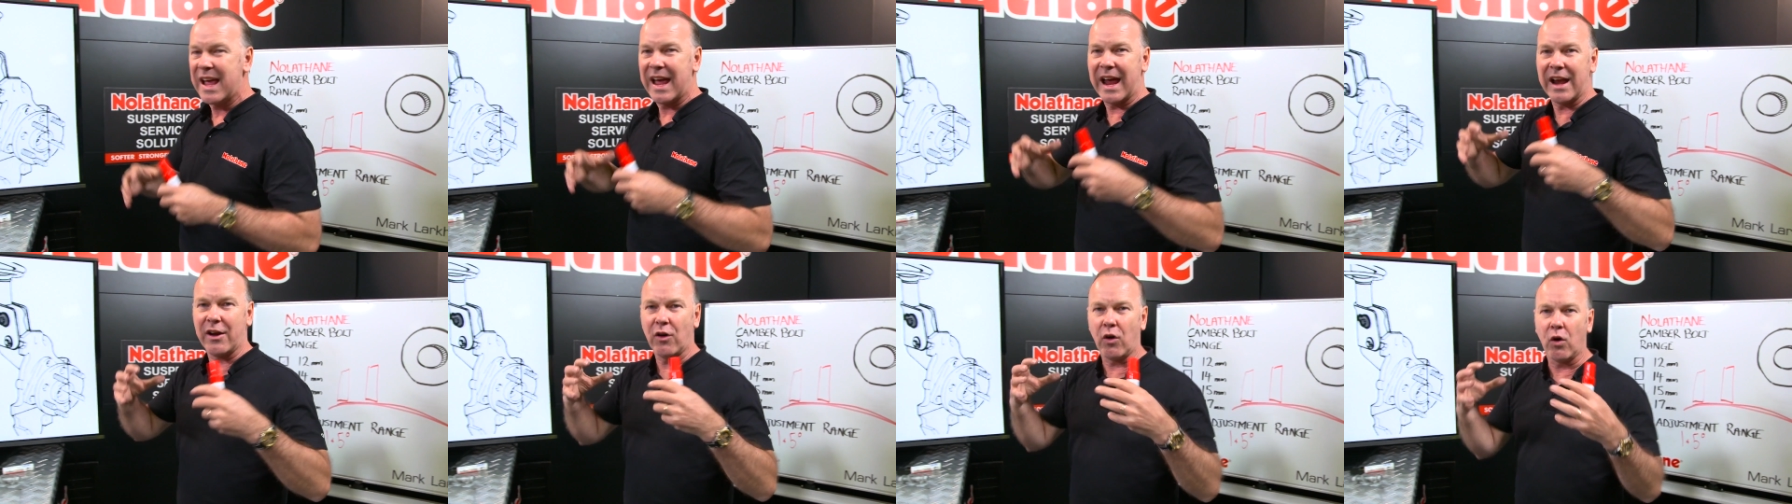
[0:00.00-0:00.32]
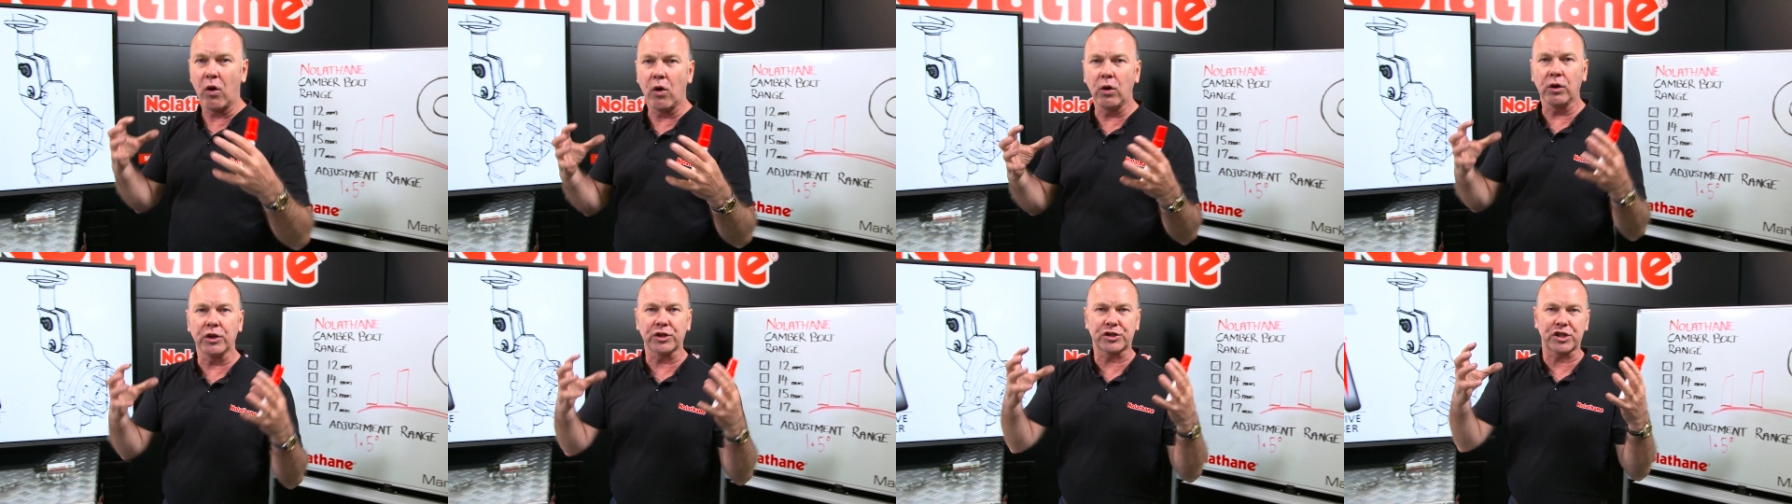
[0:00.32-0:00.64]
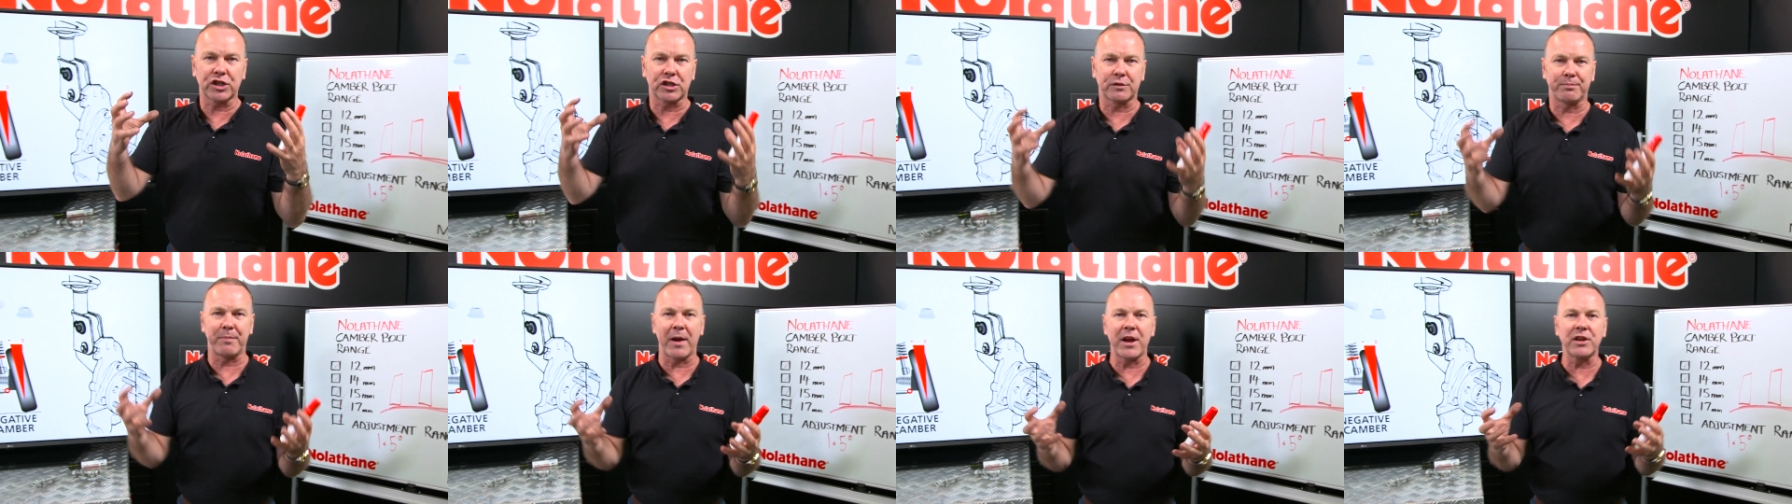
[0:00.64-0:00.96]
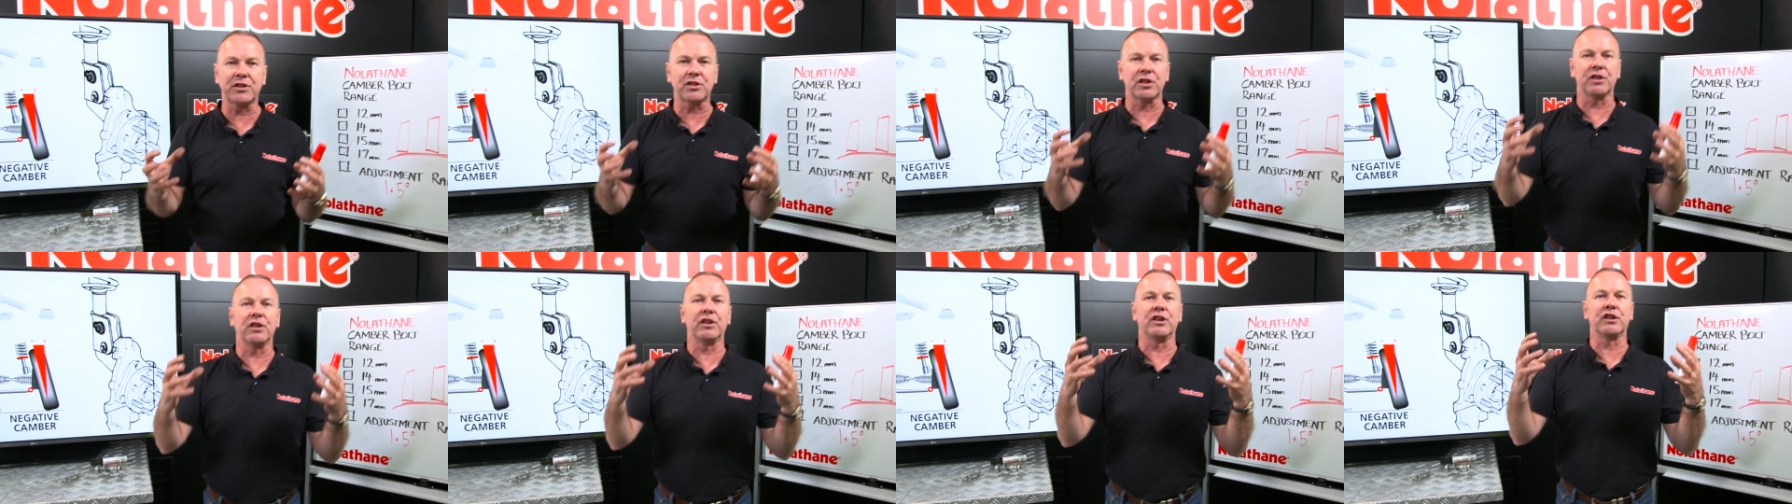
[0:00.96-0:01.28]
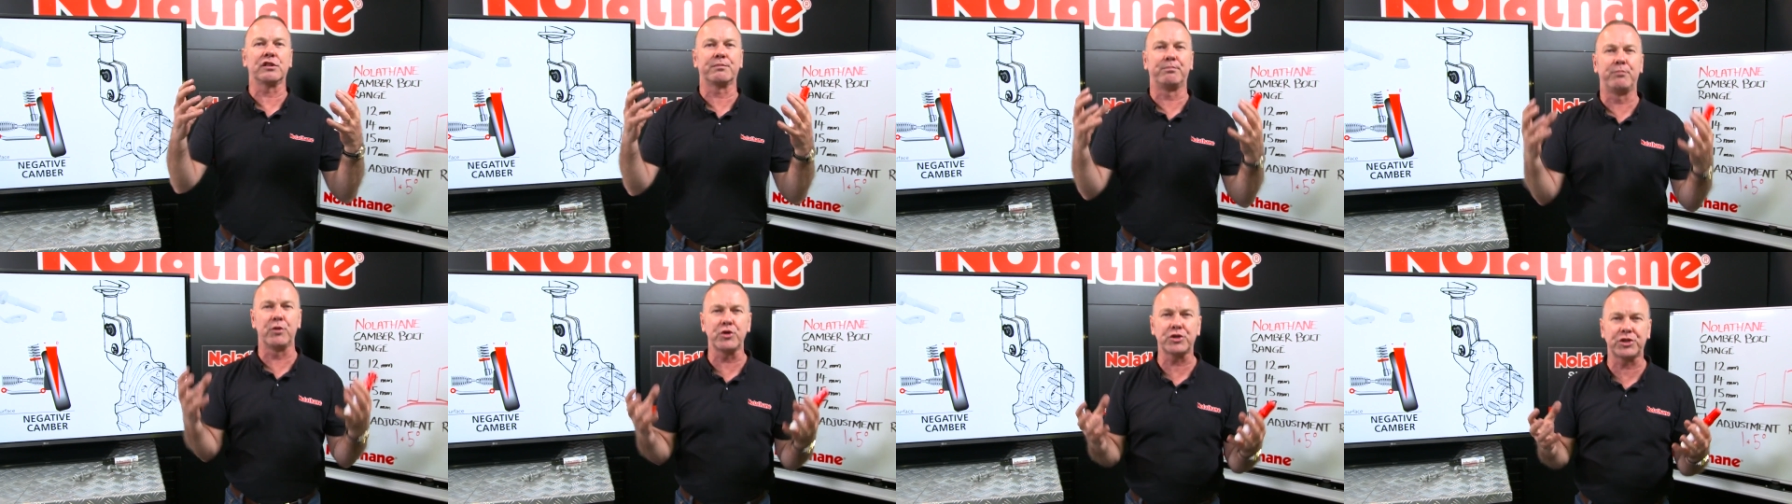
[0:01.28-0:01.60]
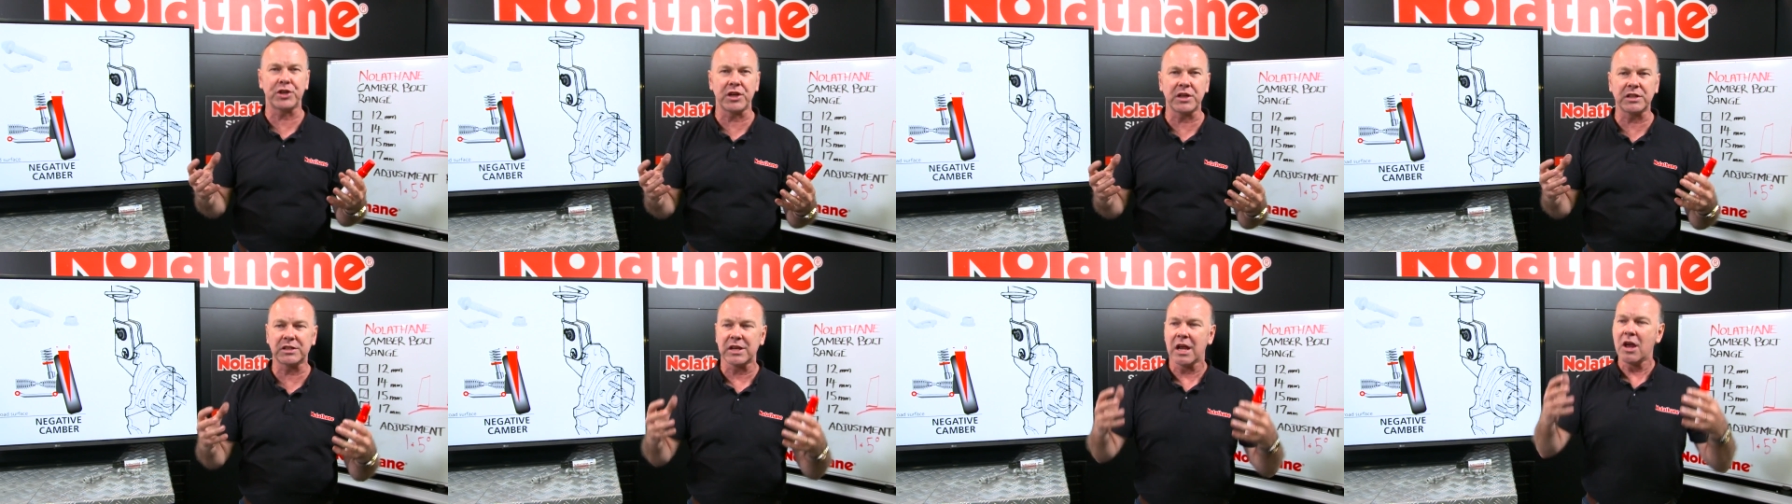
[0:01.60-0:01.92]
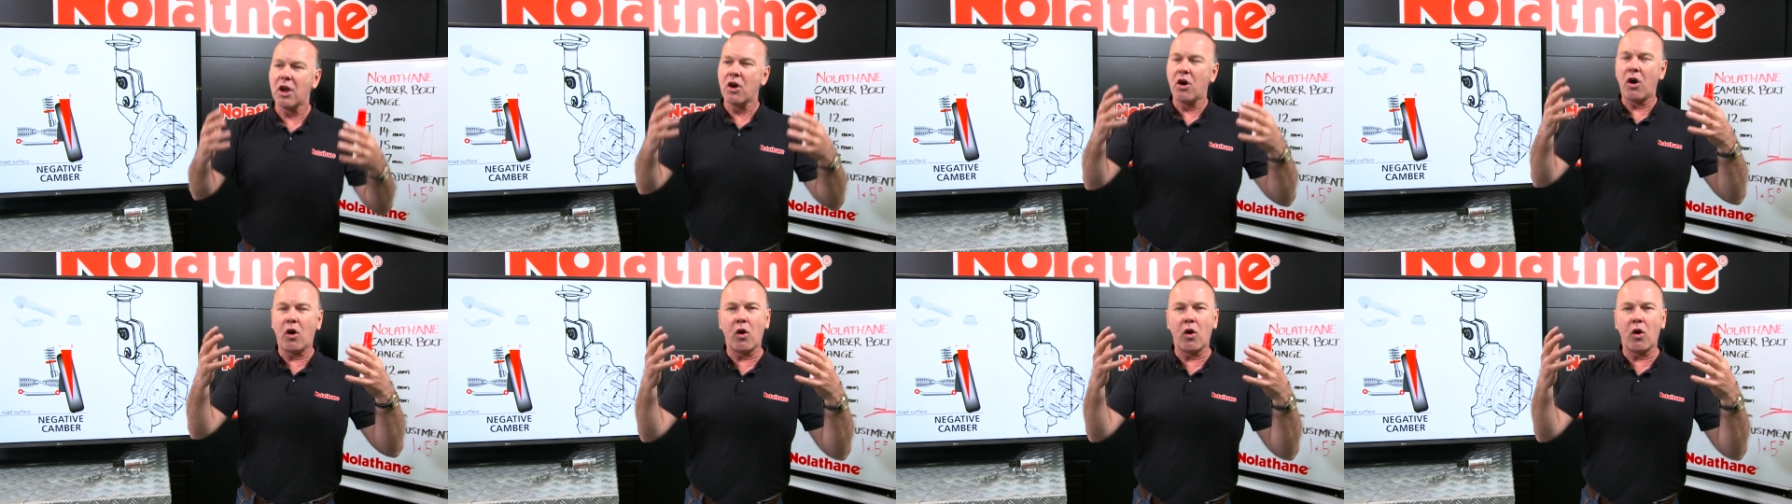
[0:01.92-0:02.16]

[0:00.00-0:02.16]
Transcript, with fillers: and all the suspension and its bushings,